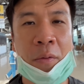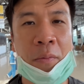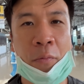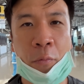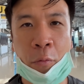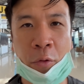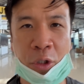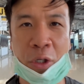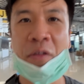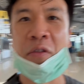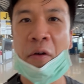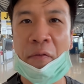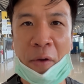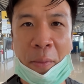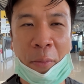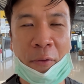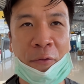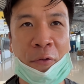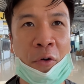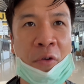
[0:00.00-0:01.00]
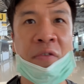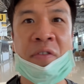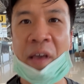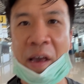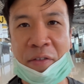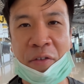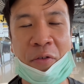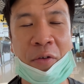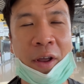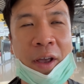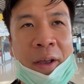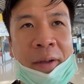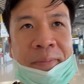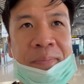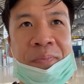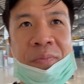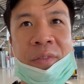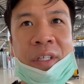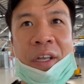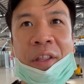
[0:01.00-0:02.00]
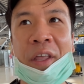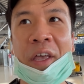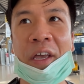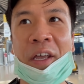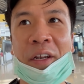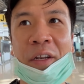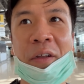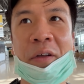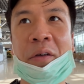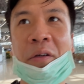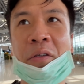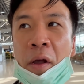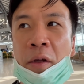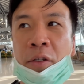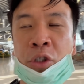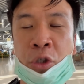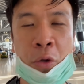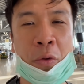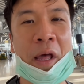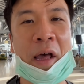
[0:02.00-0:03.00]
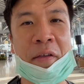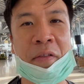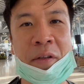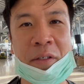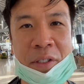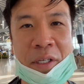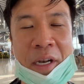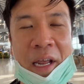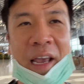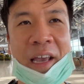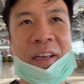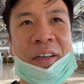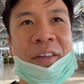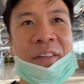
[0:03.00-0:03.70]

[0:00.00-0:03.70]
which is November 1st, yesterday, and then 2,000 today.